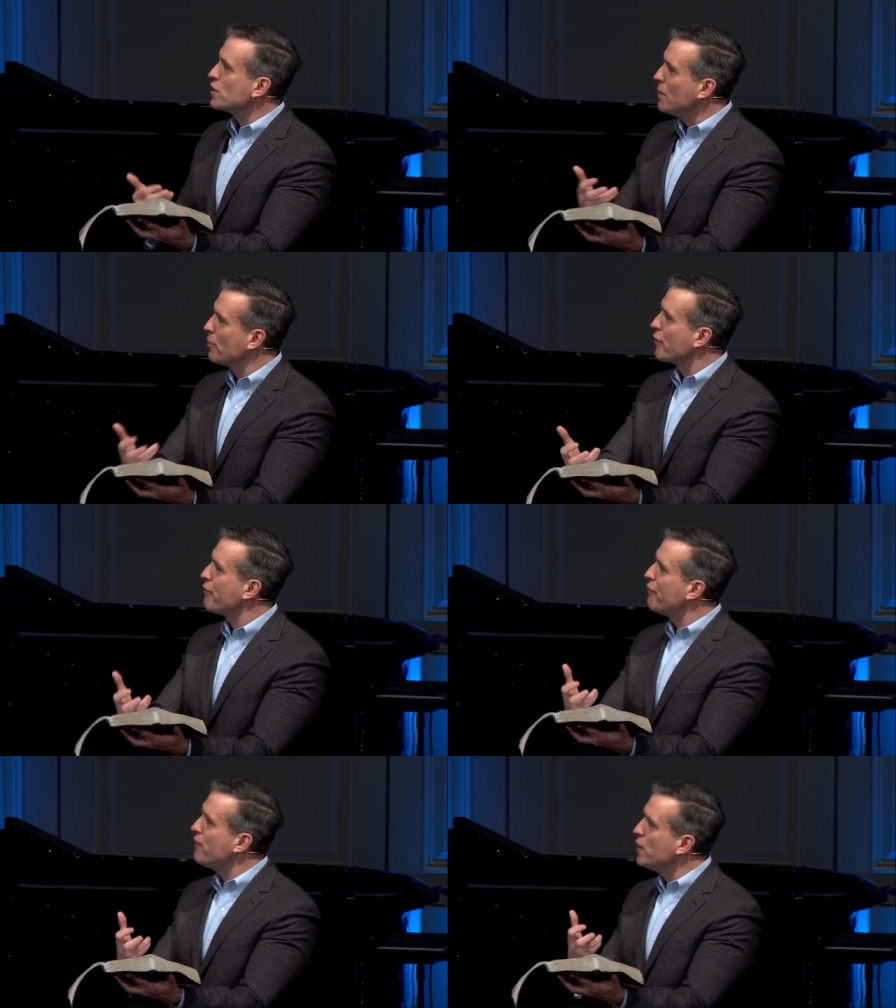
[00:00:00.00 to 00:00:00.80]
to be able to
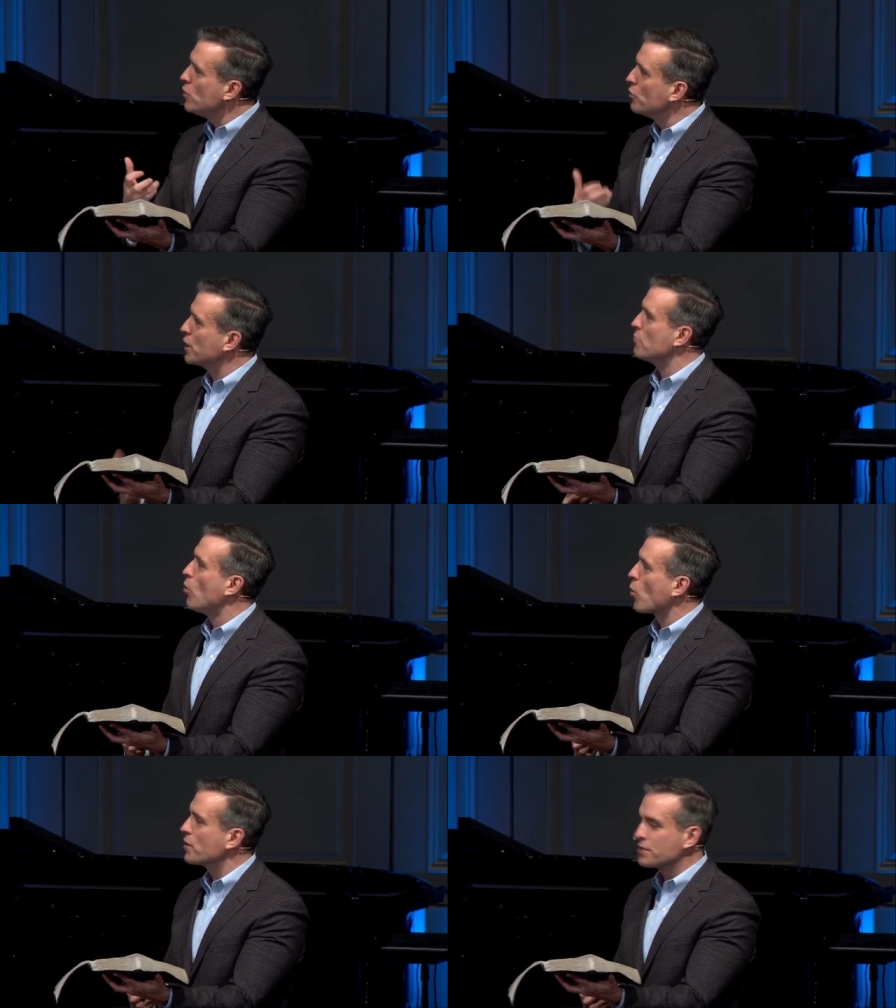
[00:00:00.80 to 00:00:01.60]
feel the
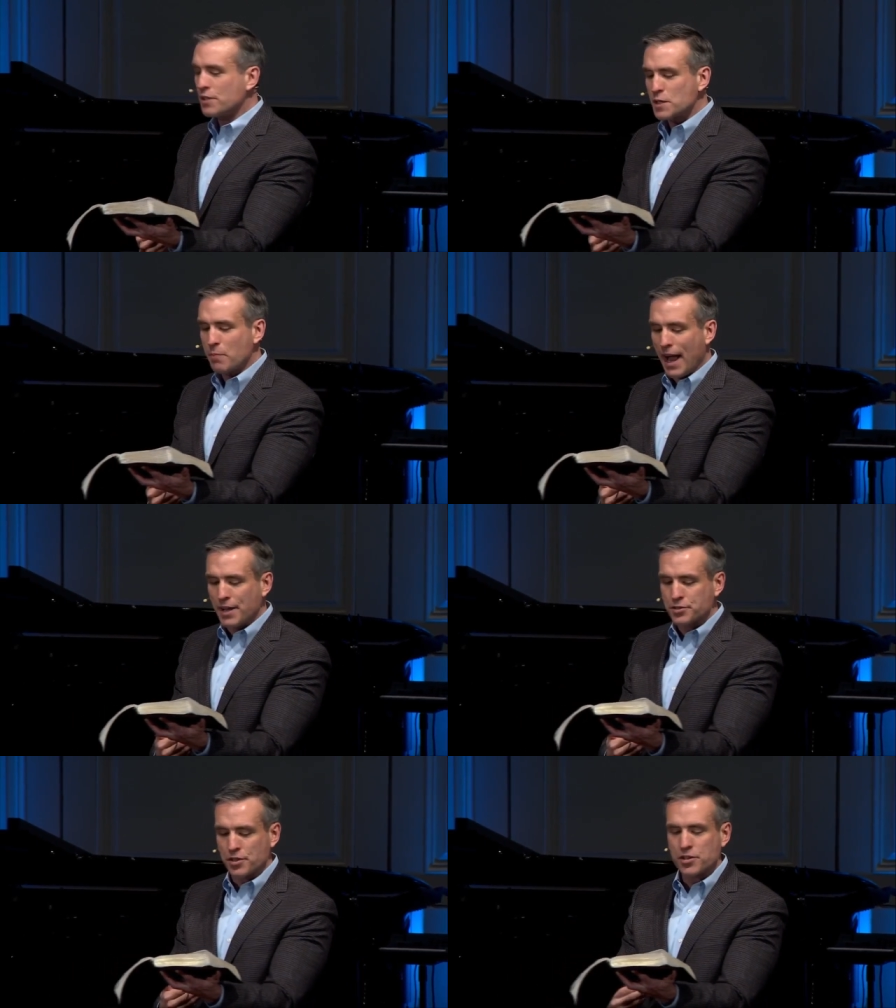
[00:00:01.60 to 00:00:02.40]
importance of this
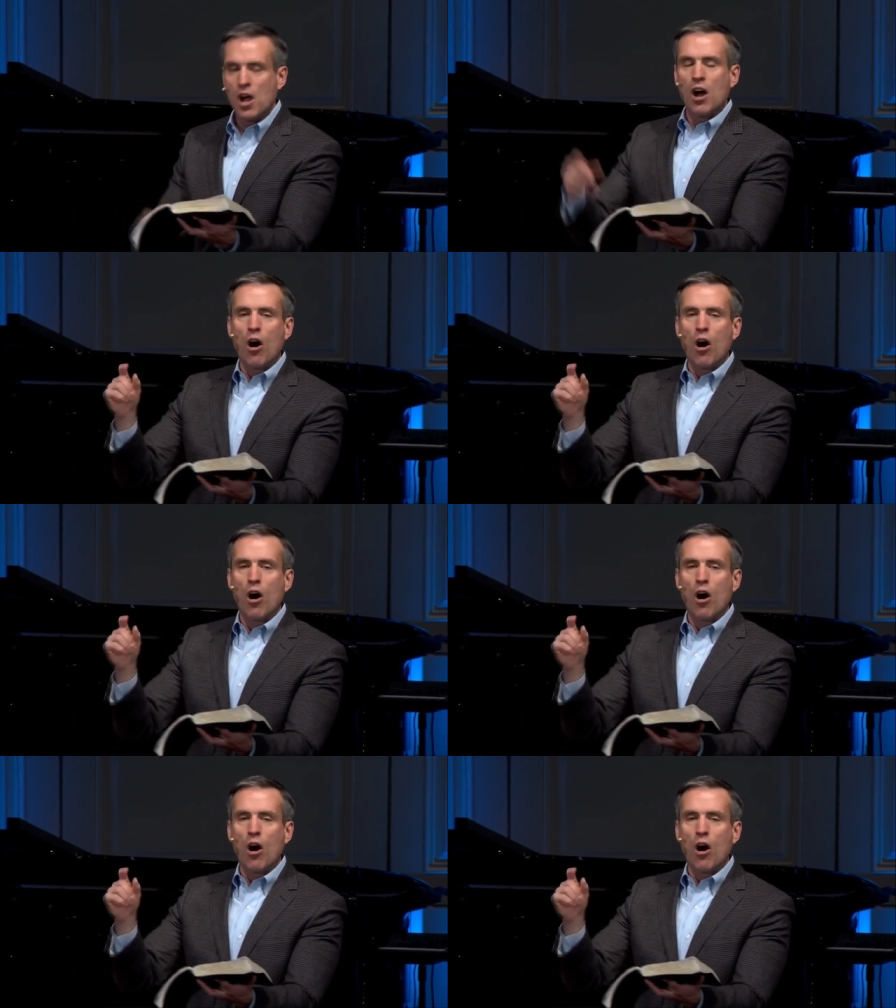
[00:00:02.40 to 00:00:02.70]
passage.